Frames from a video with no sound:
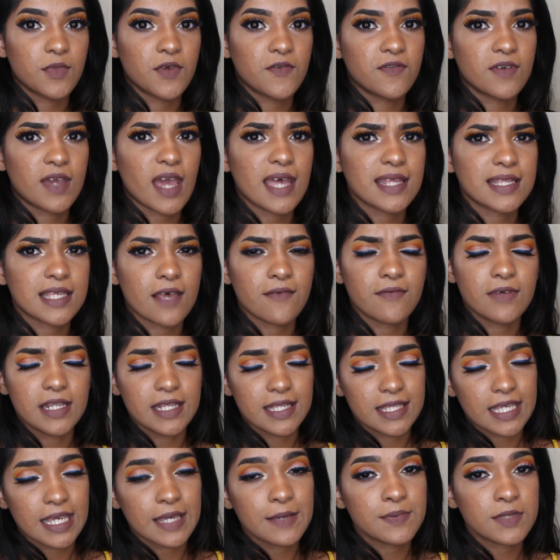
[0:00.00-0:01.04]
If you guys have
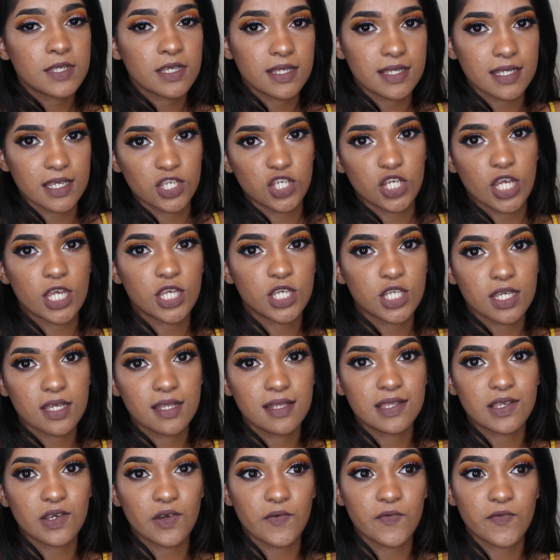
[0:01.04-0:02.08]
any tips or
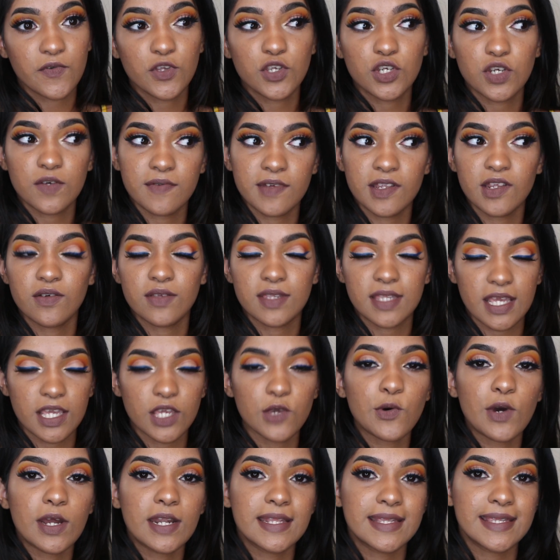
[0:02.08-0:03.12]
suggestions or future videos that
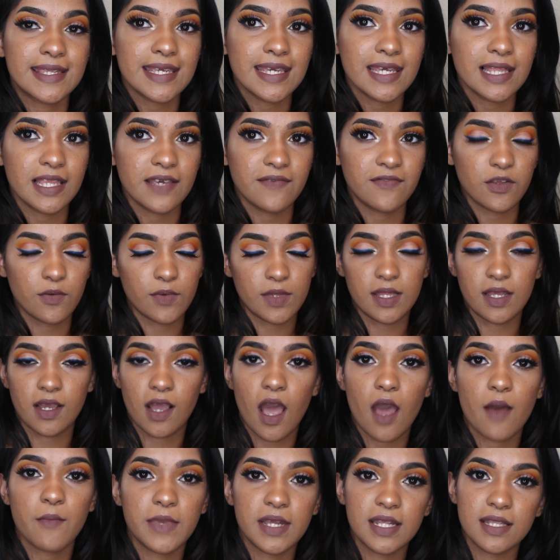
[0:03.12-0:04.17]
you want to see, leave them in the
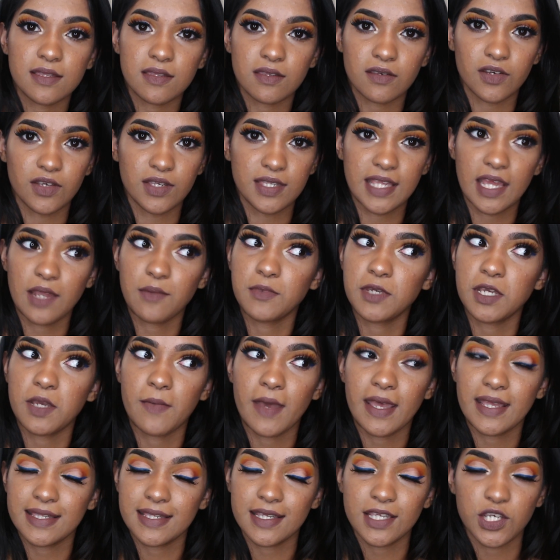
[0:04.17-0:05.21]
comments or send me a
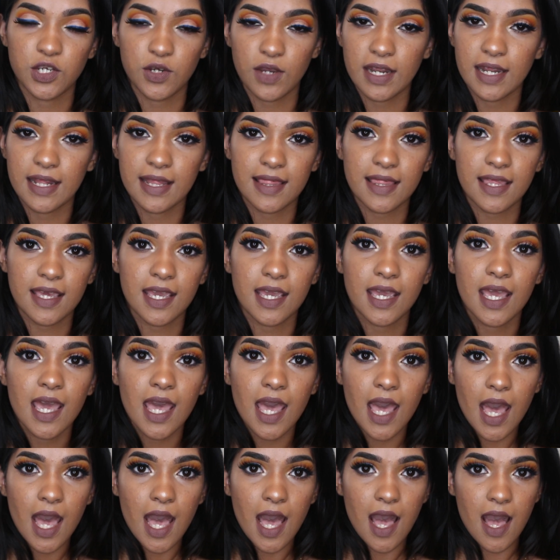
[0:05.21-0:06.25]
message or anything.
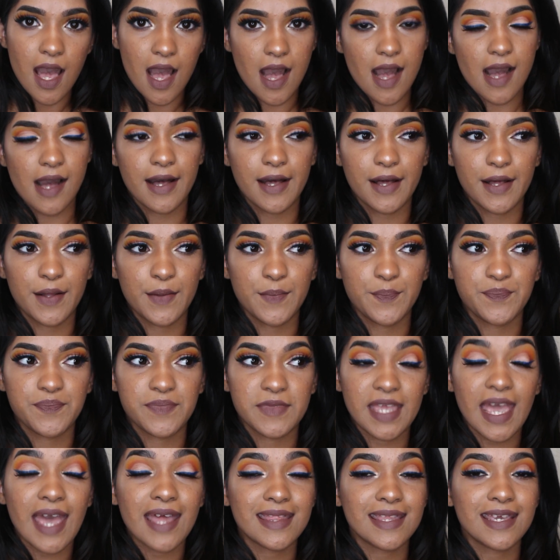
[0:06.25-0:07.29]

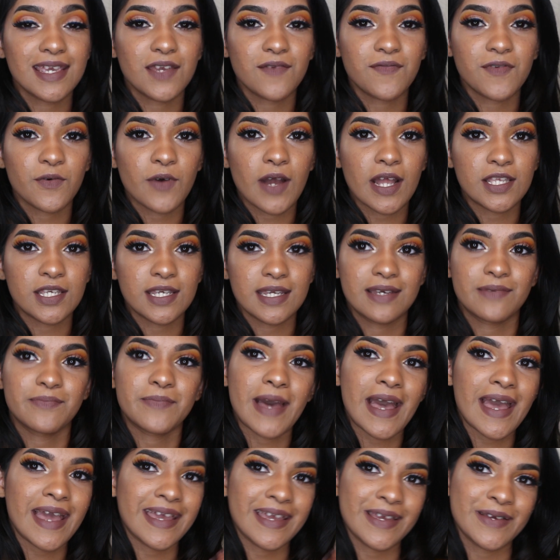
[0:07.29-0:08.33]
Yeah, thank you for watching.
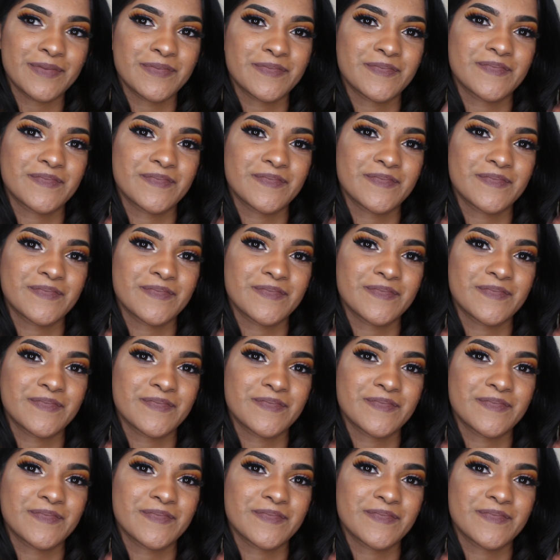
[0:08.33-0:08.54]
Bye!